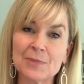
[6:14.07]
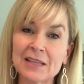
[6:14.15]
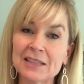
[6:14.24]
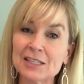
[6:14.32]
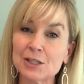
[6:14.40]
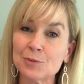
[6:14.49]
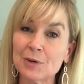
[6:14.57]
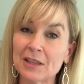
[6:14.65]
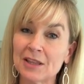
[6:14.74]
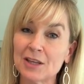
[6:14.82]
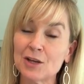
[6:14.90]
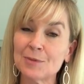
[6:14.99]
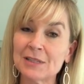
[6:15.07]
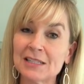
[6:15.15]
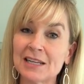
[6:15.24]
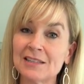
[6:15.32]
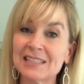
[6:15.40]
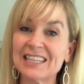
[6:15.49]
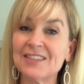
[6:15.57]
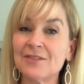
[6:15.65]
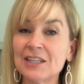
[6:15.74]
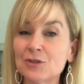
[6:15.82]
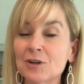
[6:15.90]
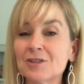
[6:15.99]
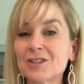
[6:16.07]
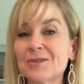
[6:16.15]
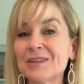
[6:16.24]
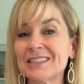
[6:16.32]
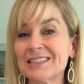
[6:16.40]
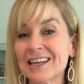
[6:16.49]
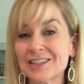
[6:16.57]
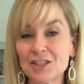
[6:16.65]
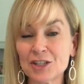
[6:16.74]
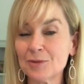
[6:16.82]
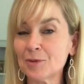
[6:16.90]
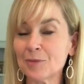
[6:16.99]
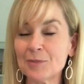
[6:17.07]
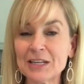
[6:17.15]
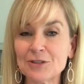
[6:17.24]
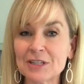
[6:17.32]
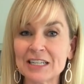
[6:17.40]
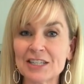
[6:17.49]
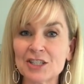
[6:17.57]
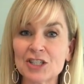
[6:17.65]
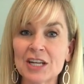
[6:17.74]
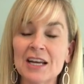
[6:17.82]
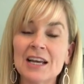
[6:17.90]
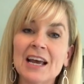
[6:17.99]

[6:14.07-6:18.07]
and this is with human cells in vitro, so in a test tube or a petri dish,